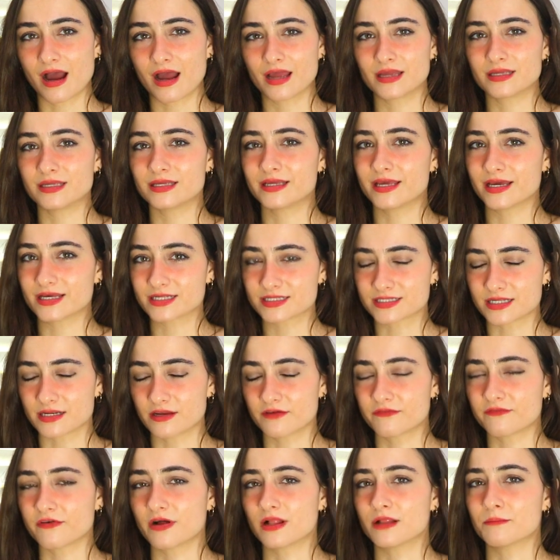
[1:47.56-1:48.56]
I guess that
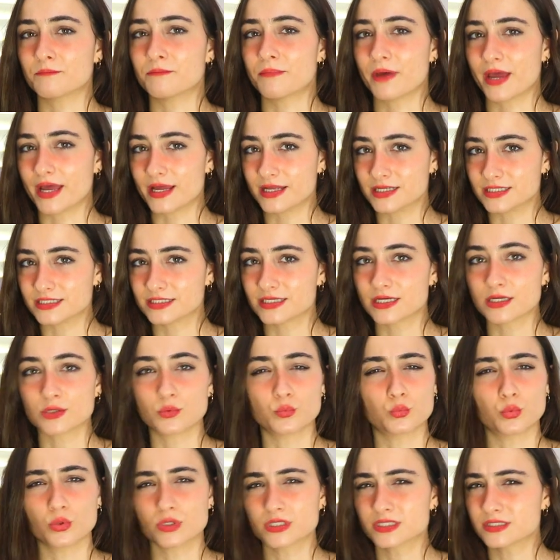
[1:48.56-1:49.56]
if I'll bend,
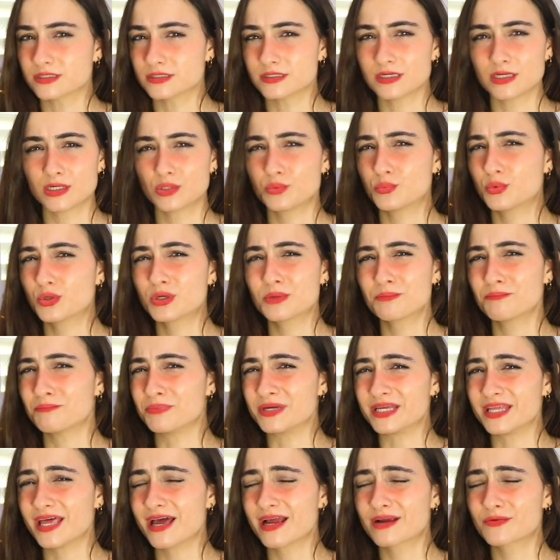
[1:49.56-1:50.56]
it wouldn't
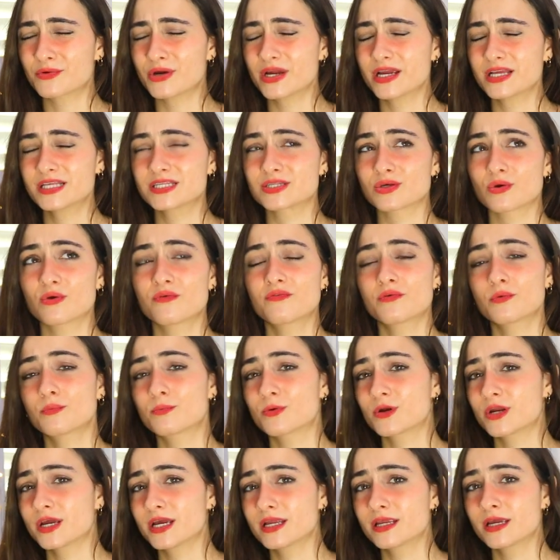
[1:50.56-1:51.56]
be that great. So if you
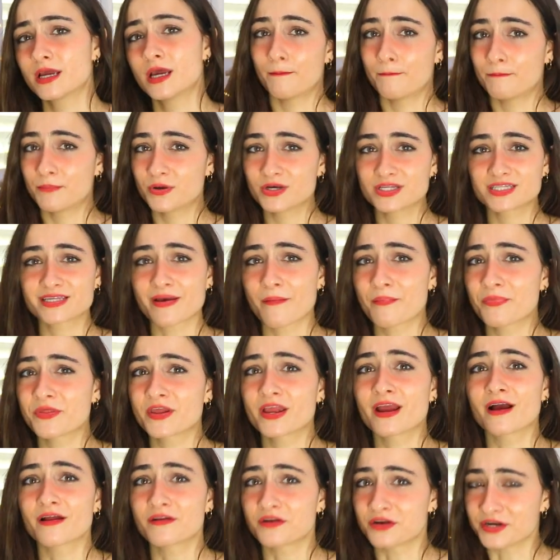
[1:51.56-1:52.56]
put
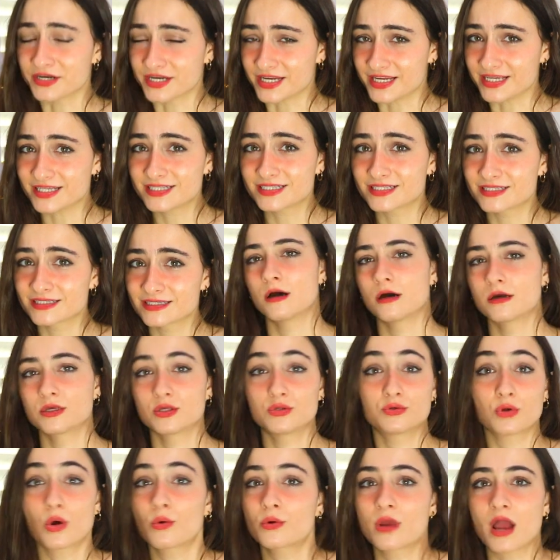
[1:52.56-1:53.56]
something underneath.
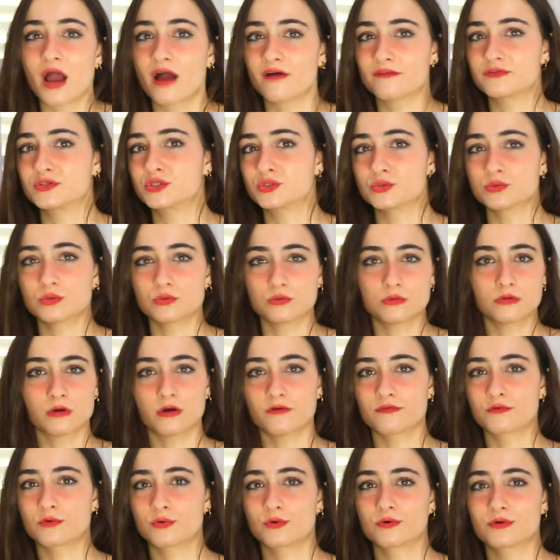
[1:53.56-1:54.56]
You don't have to,
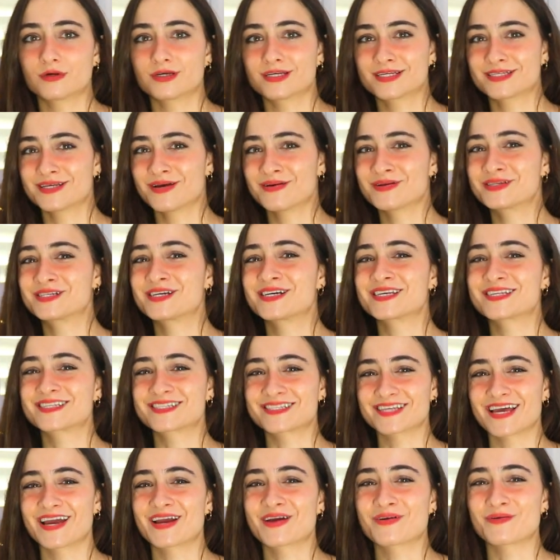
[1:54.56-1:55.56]
of course. I'm just
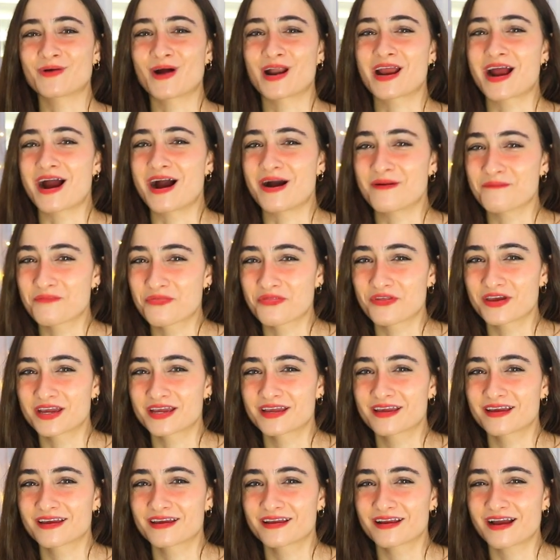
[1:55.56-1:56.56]
saying what I'm
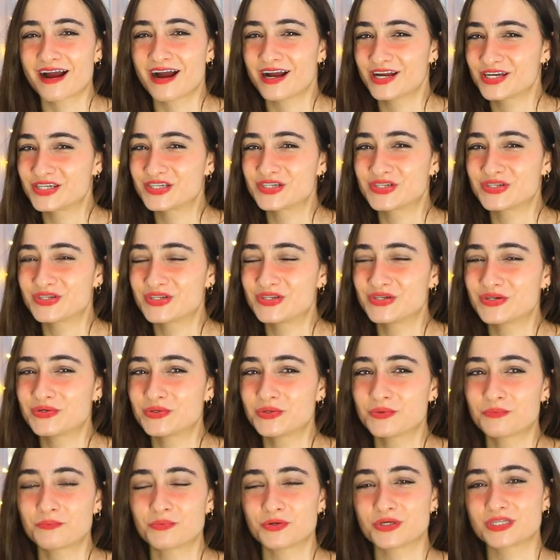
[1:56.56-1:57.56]
thinking I should
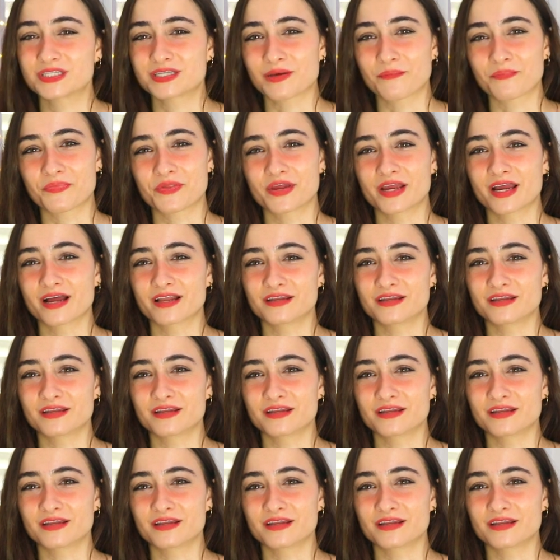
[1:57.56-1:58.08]
do. Put something